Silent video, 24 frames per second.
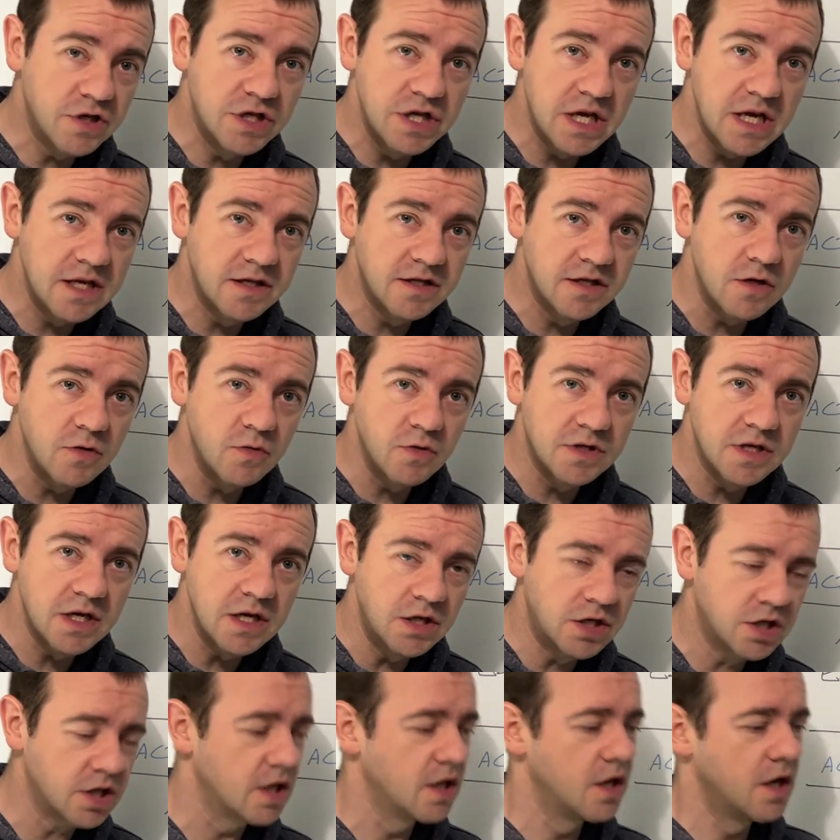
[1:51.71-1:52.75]
year's
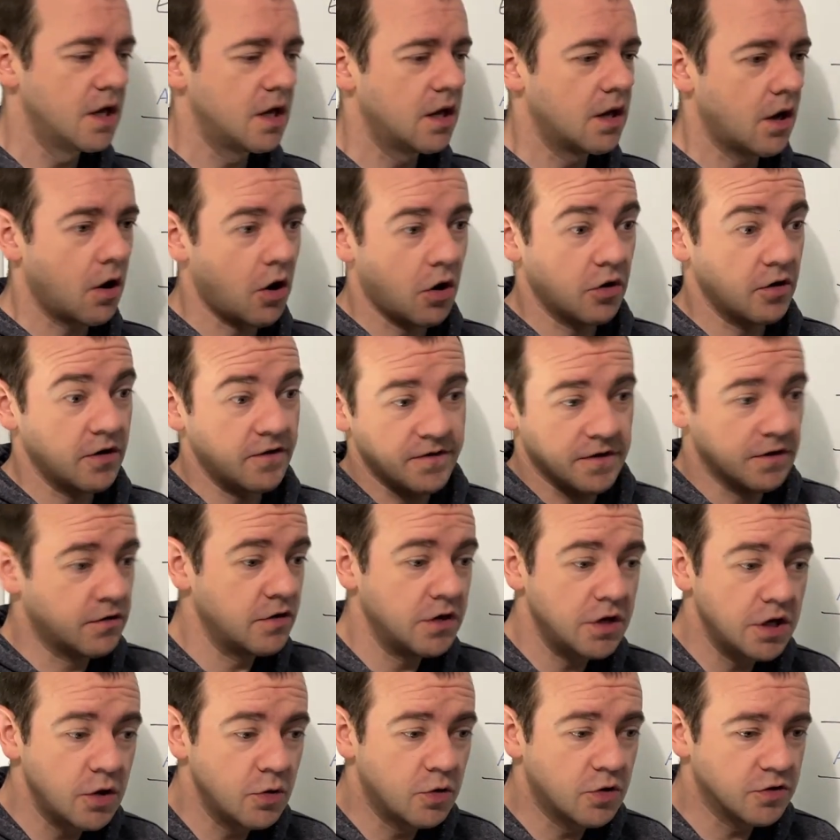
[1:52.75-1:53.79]
usage, or if you're a
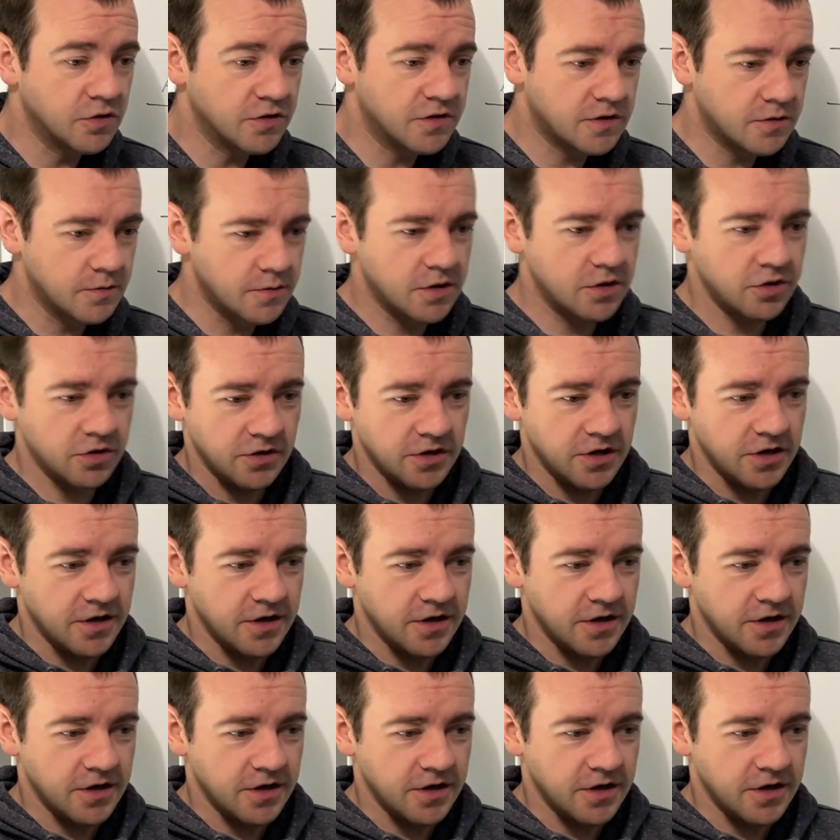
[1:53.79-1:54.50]
new customer,